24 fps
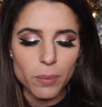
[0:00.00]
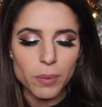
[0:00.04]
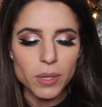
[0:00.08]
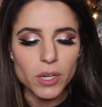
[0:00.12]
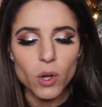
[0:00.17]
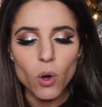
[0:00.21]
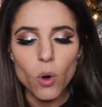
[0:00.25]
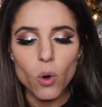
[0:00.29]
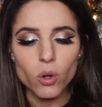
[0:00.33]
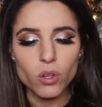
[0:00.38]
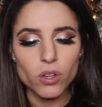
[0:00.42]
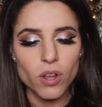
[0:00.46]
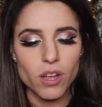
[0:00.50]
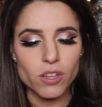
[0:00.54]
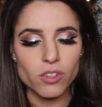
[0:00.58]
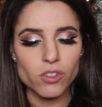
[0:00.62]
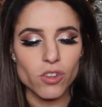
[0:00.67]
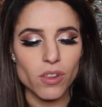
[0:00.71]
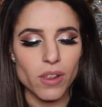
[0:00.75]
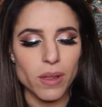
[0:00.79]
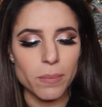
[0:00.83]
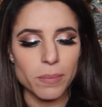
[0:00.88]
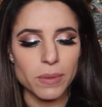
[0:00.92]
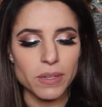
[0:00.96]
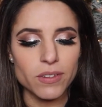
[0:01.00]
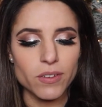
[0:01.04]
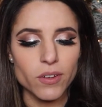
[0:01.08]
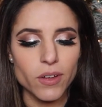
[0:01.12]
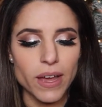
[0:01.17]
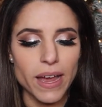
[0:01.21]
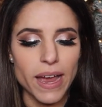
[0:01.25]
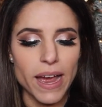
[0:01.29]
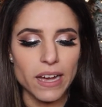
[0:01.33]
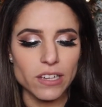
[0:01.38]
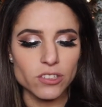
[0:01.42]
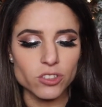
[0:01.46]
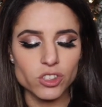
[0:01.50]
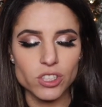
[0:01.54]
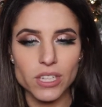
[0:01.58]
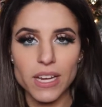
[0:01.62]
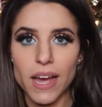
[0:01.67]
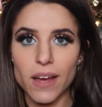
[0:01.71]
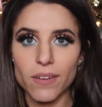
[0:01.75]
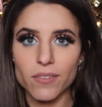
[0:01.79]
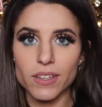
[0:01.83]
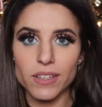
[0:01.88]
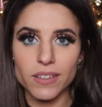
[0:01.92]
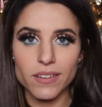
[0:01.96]
I'm gonna hold on to them until I actually
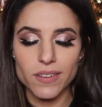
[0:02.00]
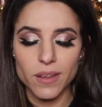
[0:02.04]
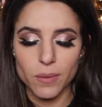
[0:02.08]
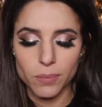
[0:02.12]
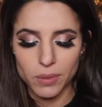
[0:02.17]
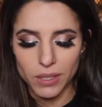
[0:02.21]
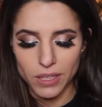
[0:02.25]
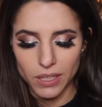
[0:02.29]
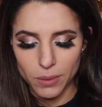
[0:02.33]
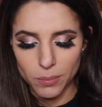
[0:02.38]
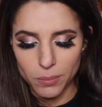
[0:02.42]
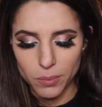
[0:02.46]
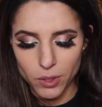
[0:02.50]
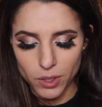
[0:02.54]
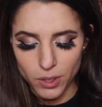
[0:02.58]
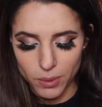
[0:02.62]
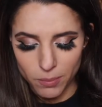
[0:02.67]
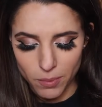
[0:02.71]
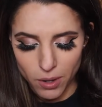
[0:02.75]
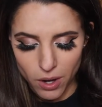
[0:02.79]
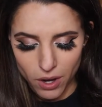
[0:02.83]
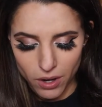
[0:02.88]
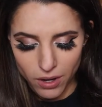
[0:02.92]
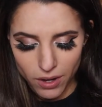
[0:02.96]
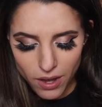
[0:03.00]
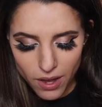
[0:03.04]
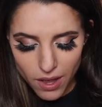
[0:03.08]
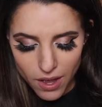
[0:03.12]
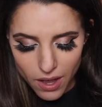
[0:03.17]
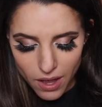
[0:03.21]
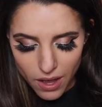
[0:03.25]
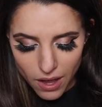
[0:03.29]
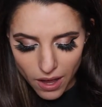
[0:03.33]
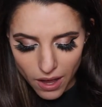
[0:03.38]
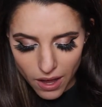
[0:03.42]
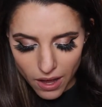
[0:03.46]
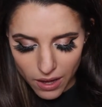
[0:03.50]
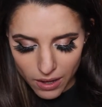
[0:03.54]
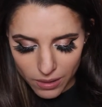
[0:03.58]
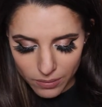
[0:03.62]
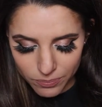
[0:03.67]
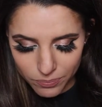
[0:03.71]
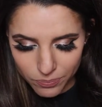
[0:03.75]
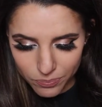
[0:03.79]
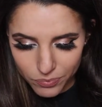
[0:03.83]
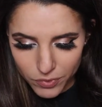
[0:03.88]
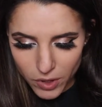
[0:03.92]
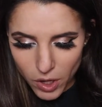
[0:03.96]
have like something to put them on.
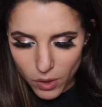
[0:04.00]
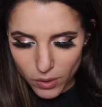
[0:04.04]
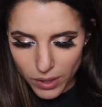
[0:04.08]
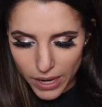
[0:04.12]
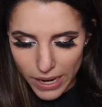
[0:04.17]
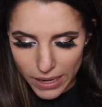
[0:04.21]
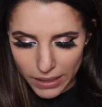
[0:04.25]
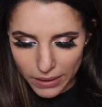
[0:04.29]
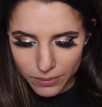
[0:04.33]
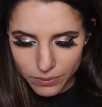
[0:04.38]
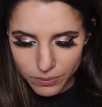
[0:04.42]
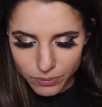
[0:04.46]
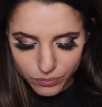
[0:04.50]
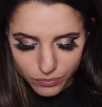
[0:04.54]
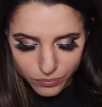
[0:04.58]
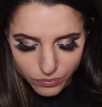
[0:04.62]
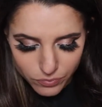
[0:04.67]
Um, okay,